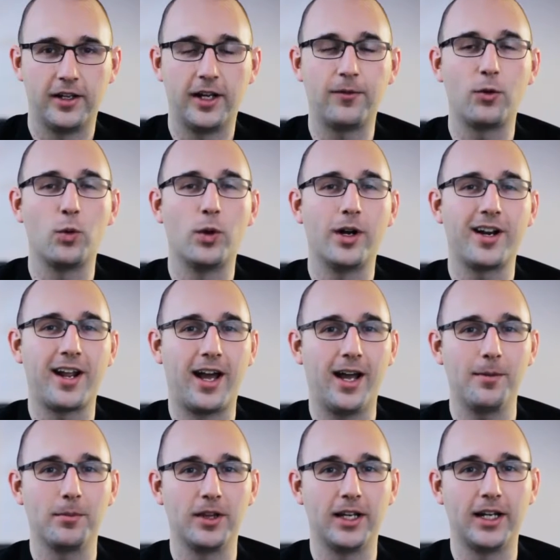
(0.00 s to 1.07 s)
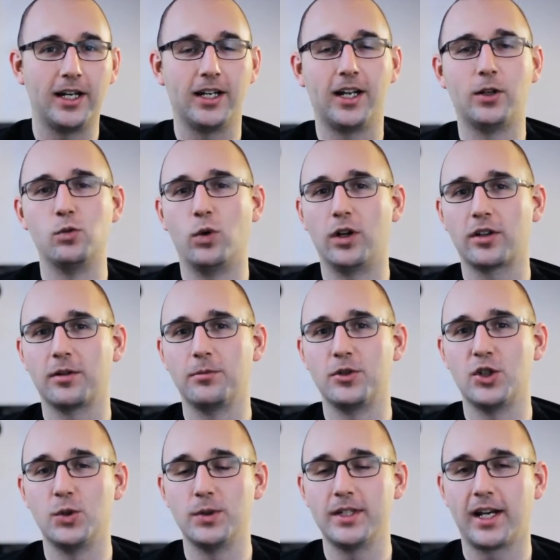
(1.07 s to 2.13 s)
Hey everyone, I'm Lane and welcome
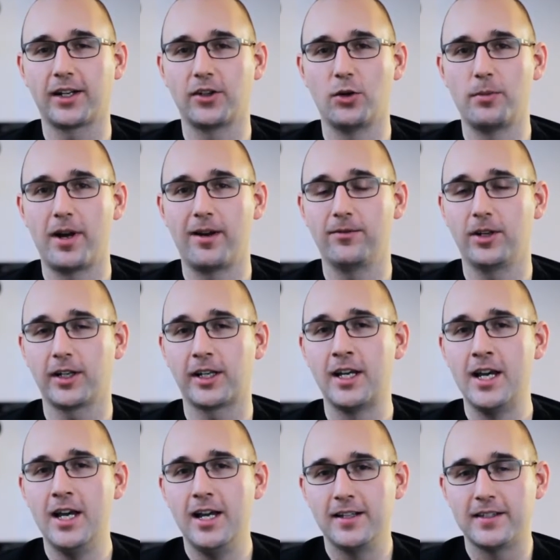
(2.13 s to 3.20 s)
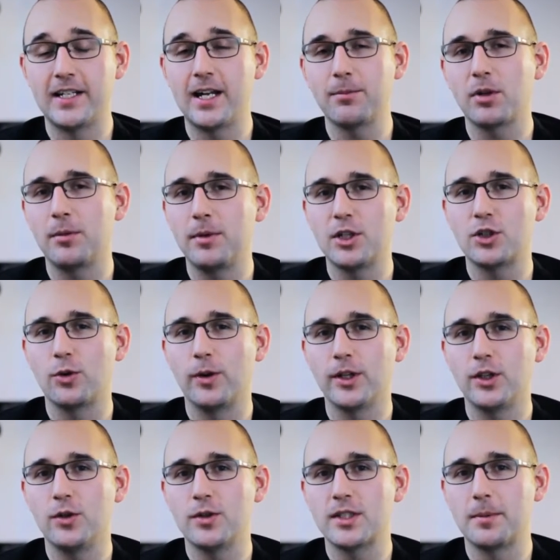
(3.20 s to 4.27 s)
to Techno Maverick. Today I'm going to be
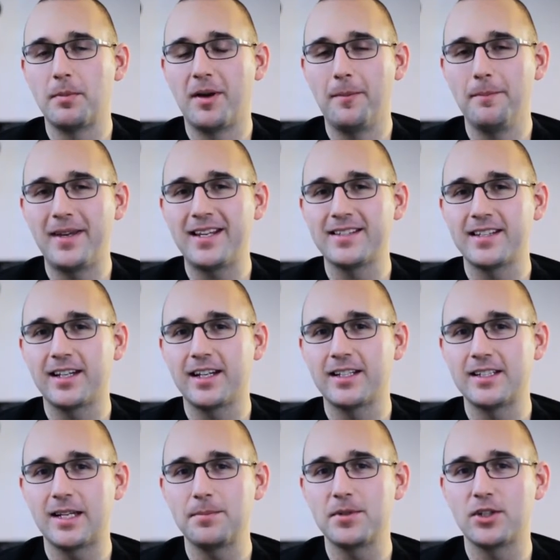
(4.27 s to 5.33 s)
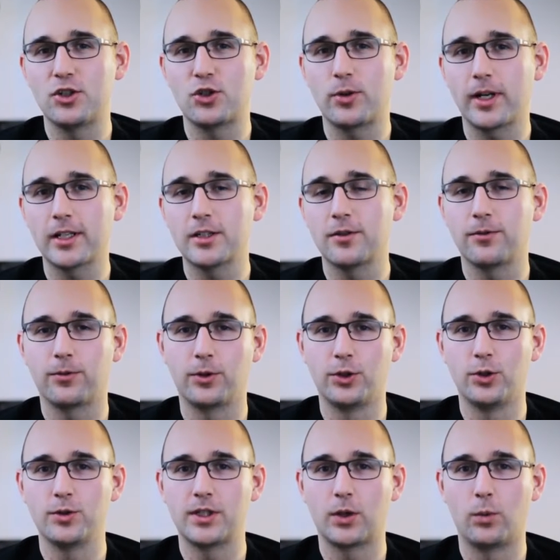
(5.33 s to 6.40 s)
showing you some amazing tips and tricks for
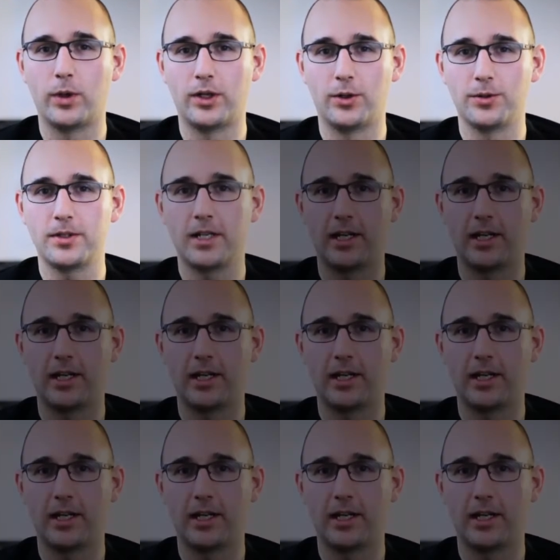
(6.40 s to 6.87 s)
using Windows